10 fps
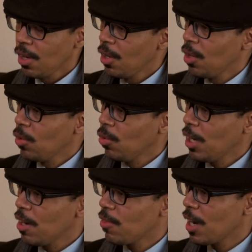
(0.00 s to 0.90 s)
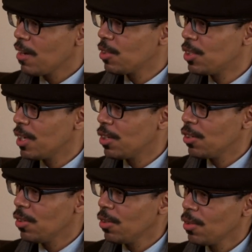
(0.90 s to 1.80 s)
What have I ever done
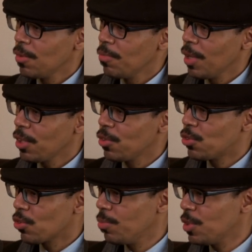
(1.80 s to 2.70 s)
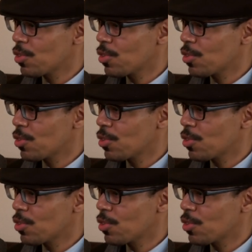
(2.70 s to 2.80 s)
to make you treat me so